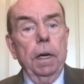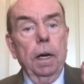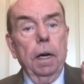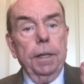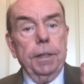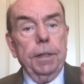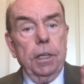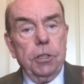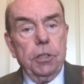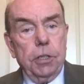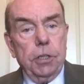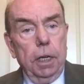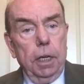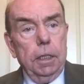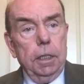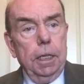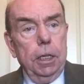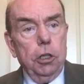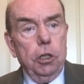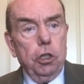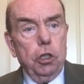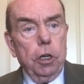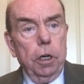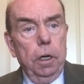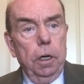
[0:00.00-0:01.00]
on the
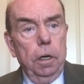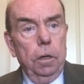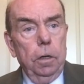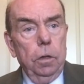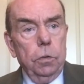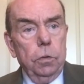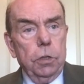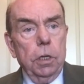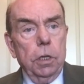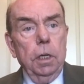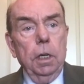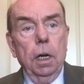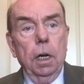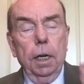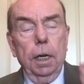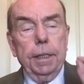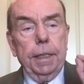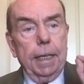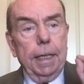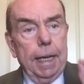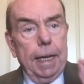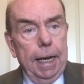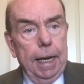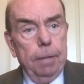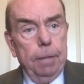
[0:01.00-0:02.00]
Sunday shows, on
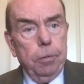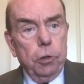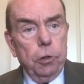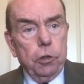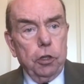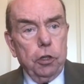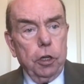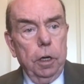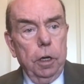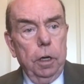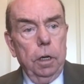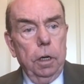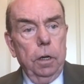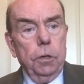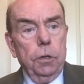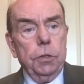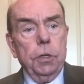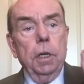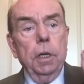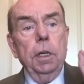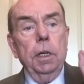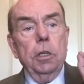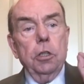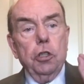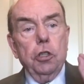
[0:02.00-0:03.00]
the cable shows.